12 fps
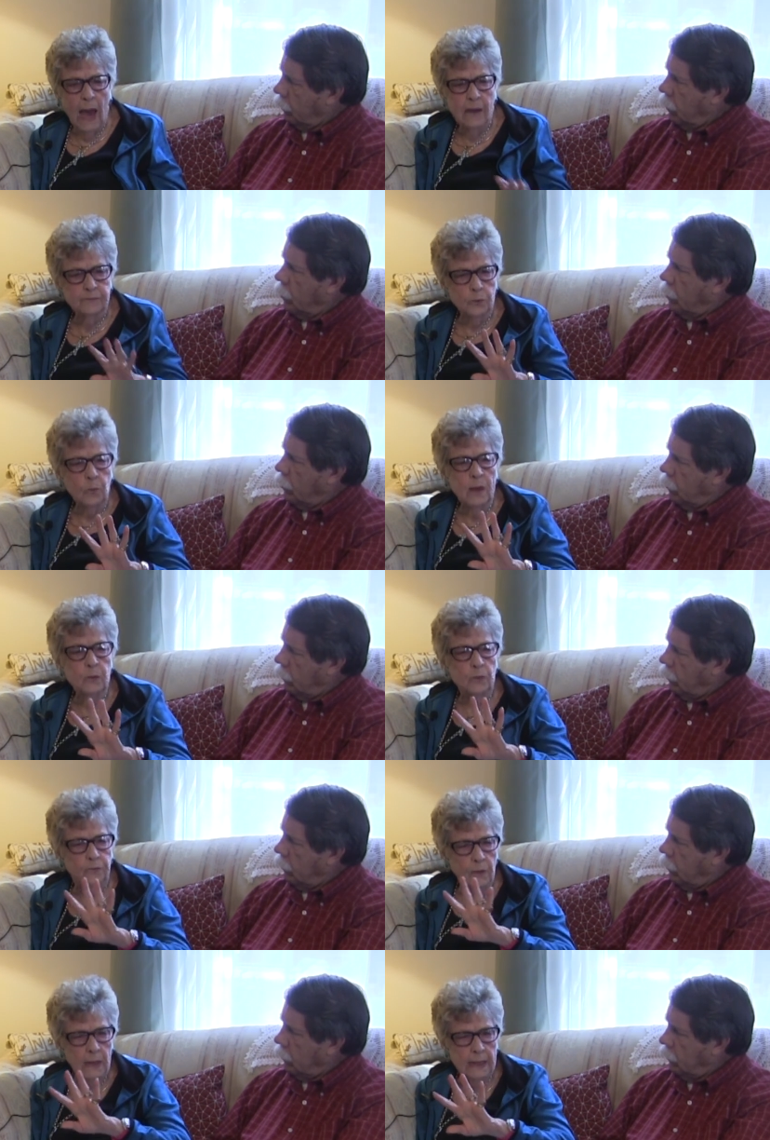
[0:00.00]
Speaker 1: After we were
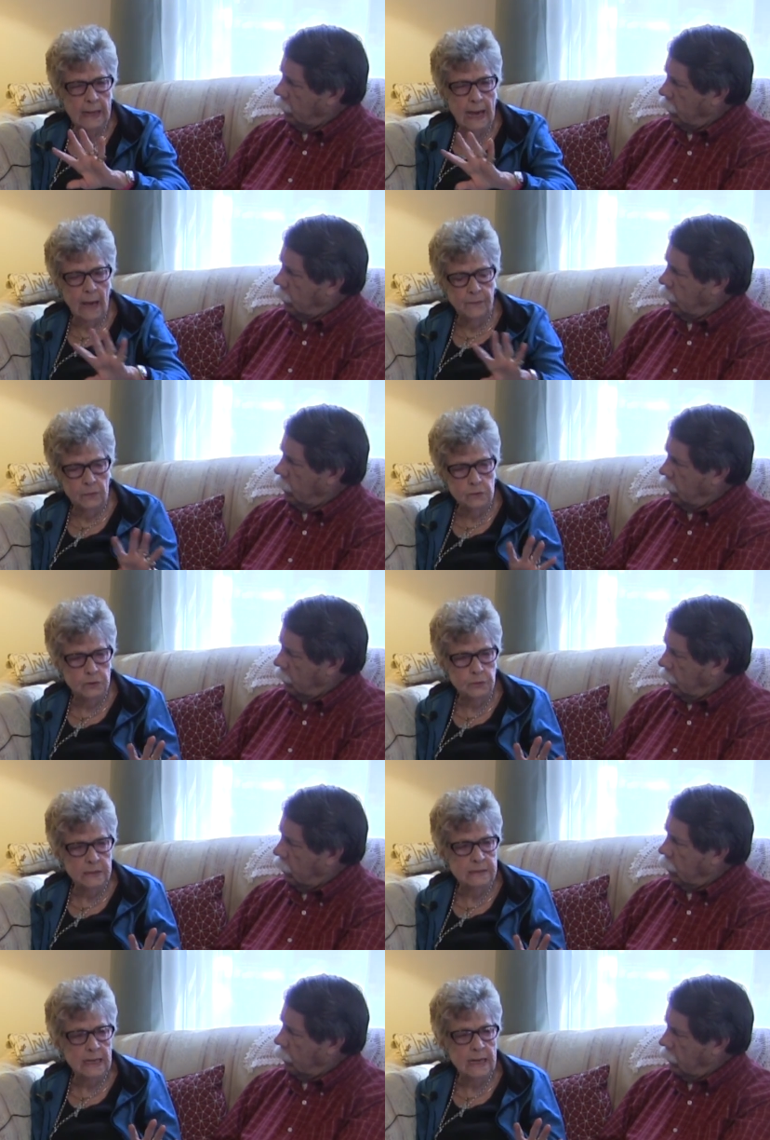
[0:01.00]
flooded out those
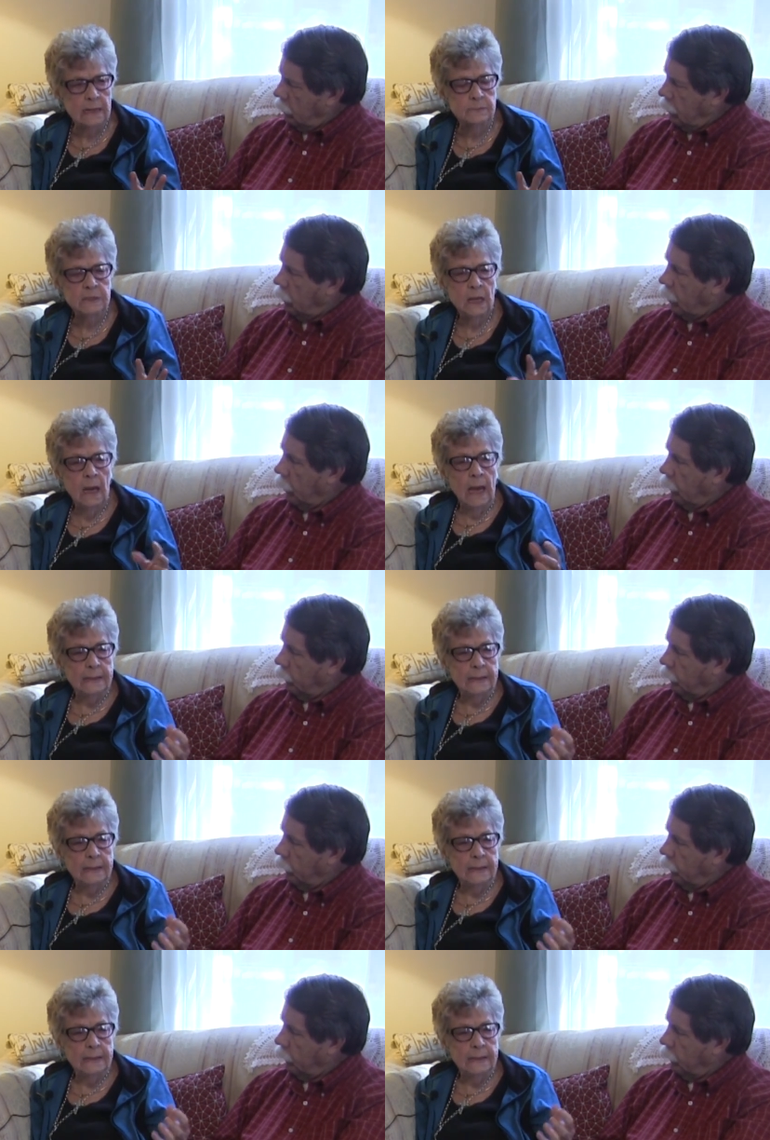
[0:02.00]
three times, yeah.